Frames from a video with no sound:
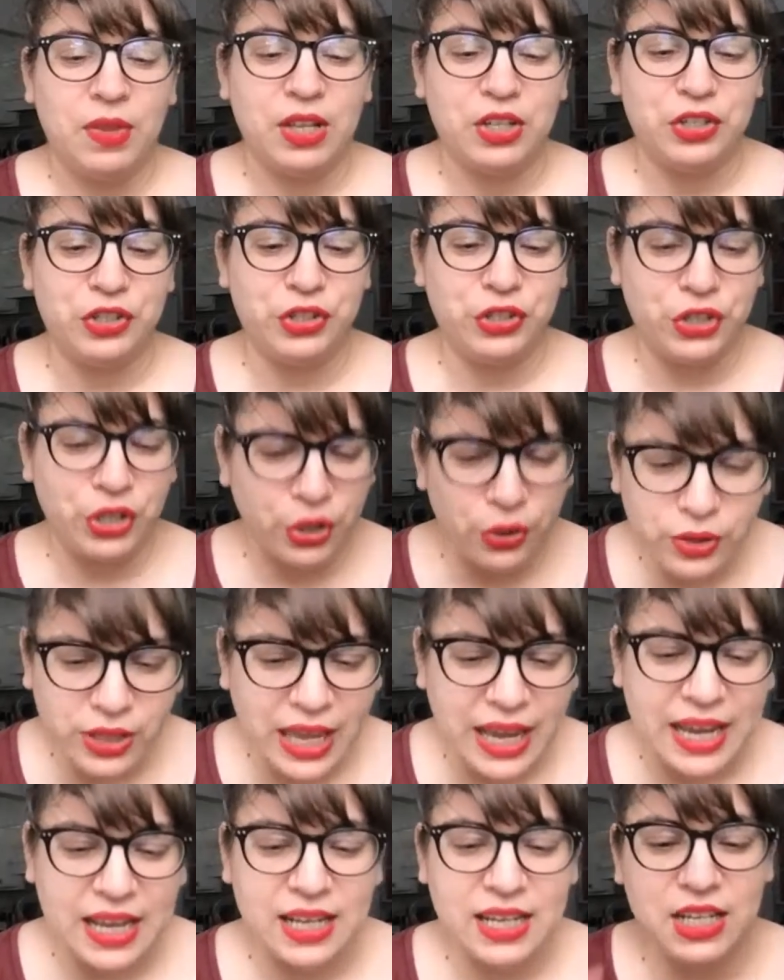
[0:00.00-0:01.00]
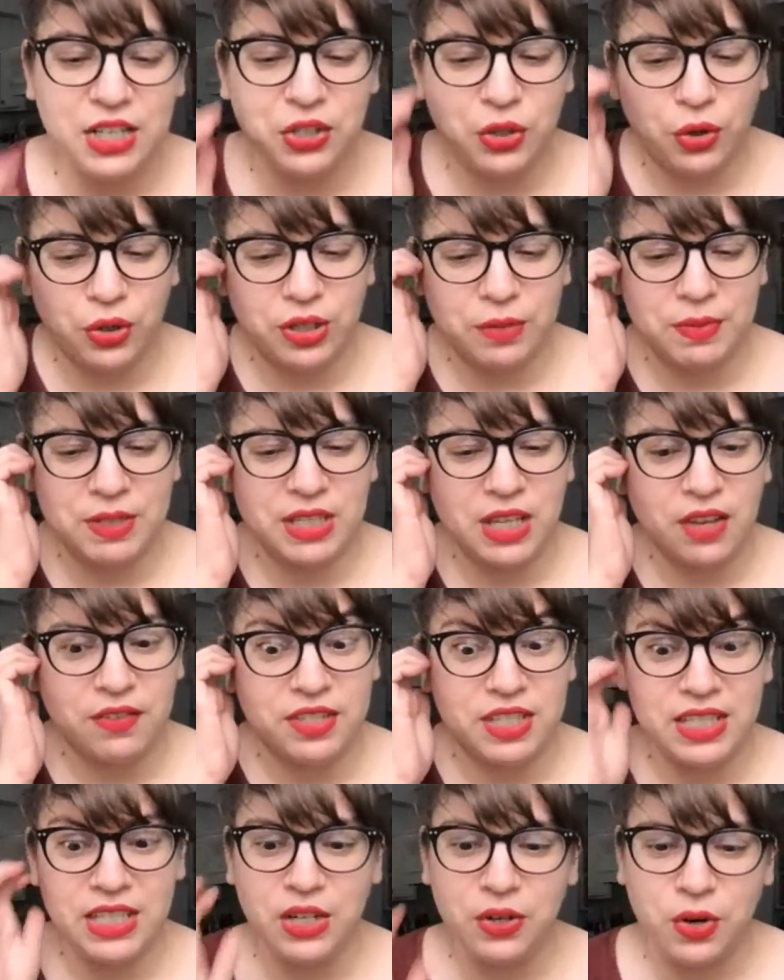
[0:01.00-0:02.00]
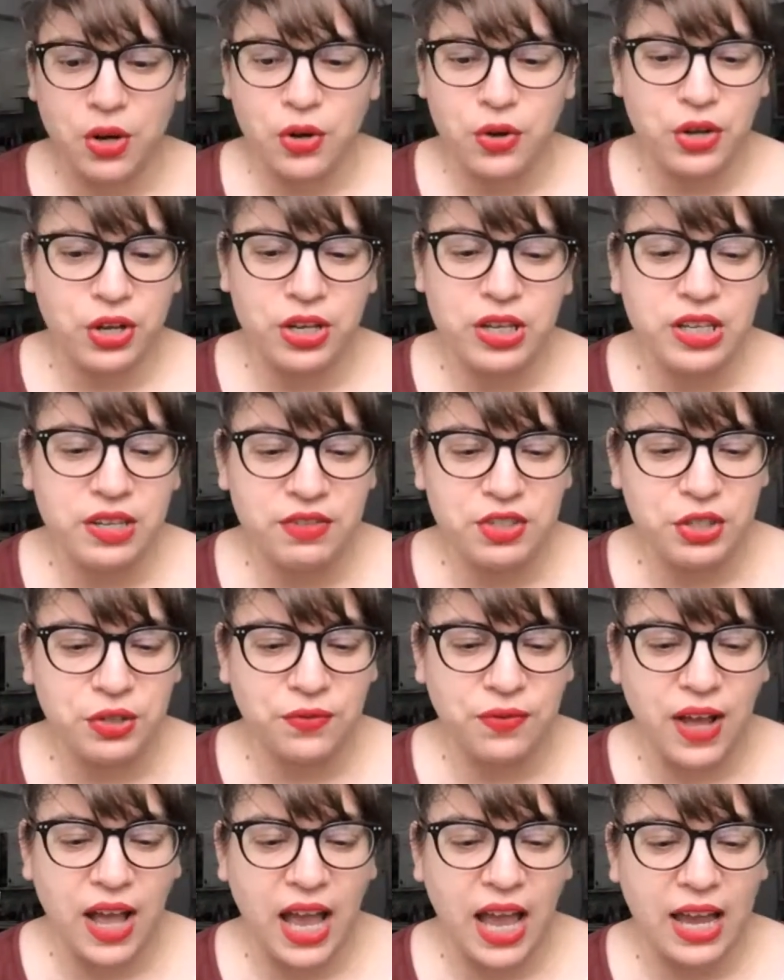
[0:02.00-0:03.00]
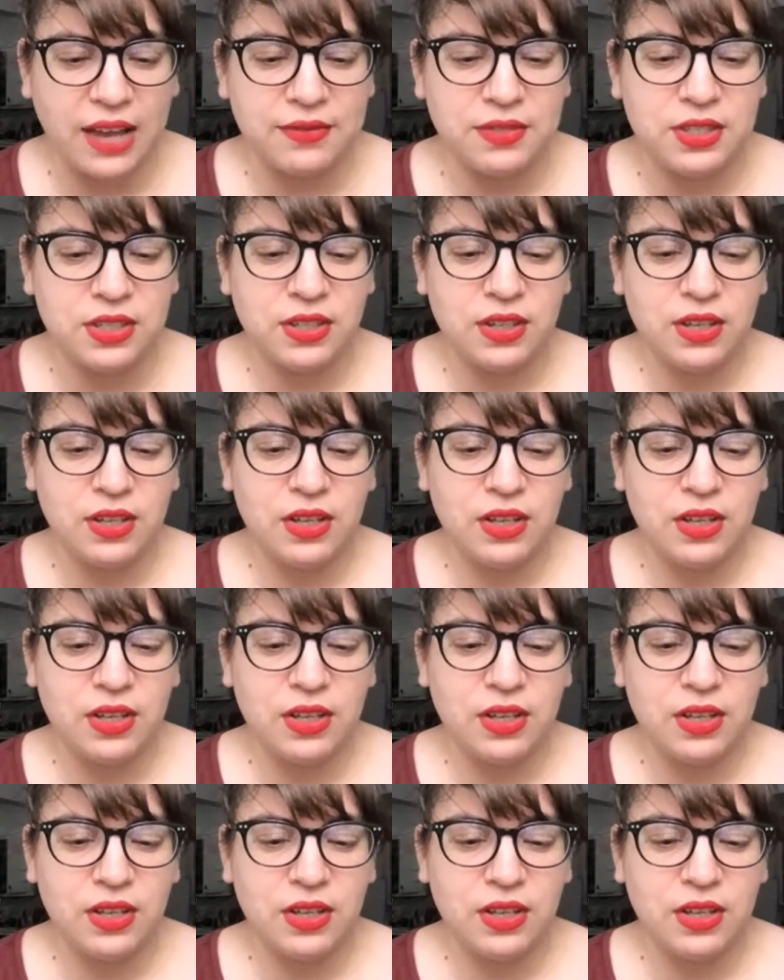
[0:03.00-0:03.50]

It's too late, he told himself. Zero couldn't have survived.